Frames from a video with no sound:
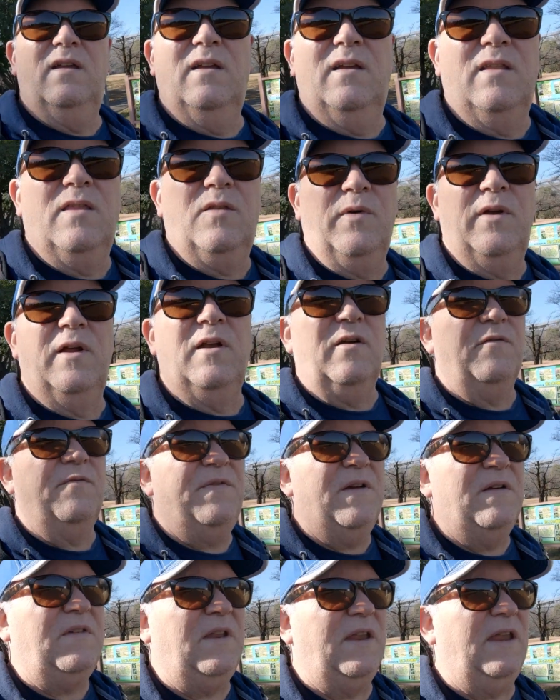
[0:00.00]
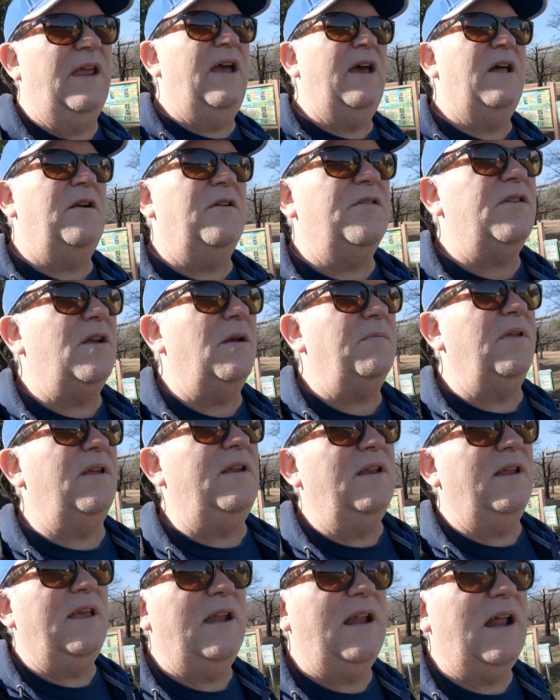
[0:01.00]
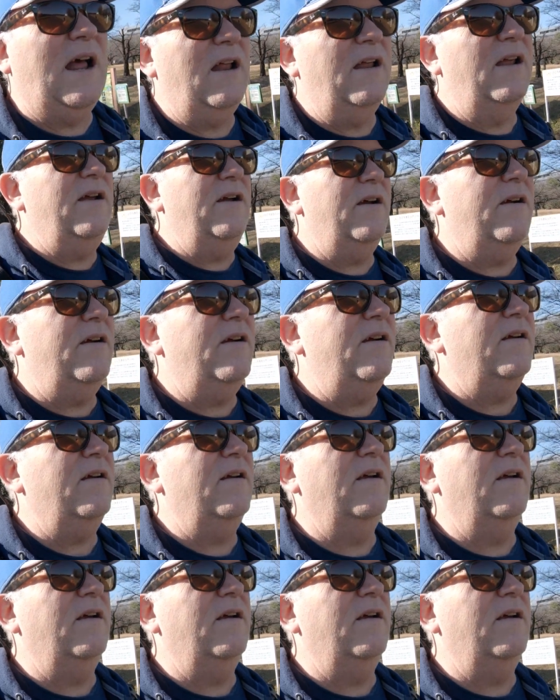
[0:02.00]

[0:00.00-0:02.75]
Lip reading: 350 yen or something to get out here.